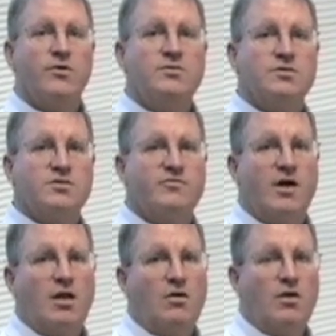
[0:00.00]
research
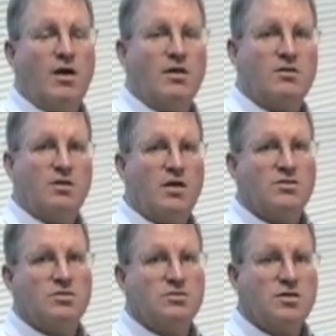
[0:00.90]
fellow at the
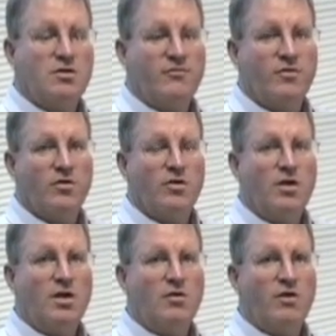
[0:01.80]
National Center for
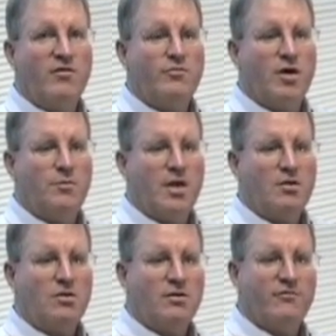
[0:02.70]
Integrative
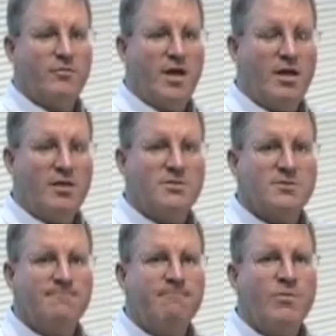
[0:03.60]
Biomedical
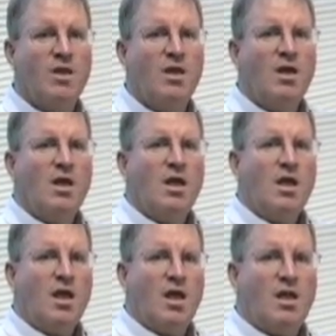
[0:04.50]
Informatics.
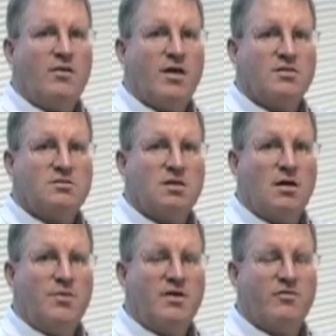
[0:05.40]
And that's
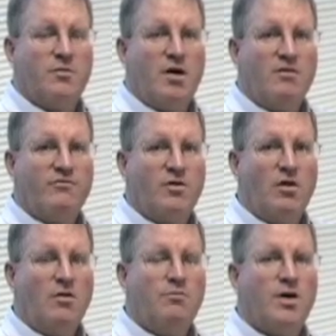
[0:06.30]
a bit of a
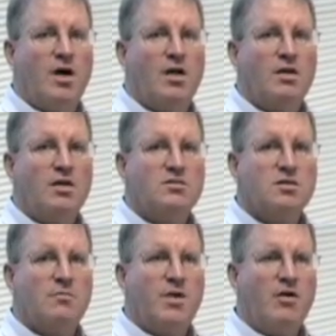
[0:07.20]
mouthful, but it's
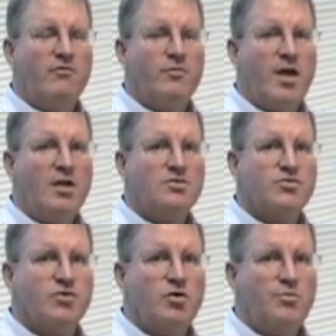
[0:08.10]
a bioinformatics
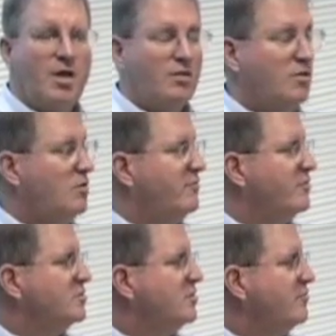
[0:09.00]
group at the
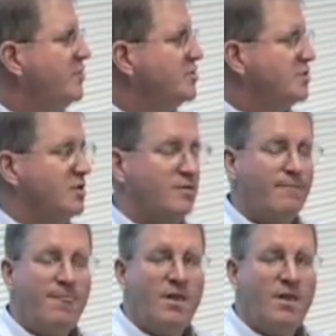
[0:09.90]
University of Michigan.